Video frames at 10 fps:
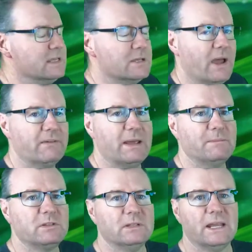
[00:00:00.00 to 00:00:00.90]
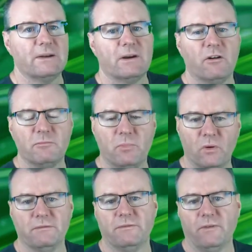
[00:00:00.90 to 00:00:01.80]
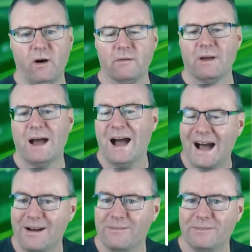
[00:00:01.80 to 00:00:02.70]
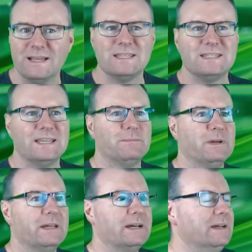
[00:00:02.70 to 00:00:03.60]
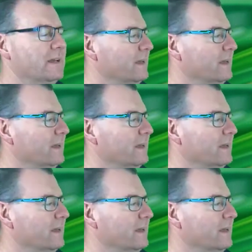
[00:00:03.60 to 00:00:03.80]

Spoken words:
So I have an absolute error of 0.5, half a centimeter.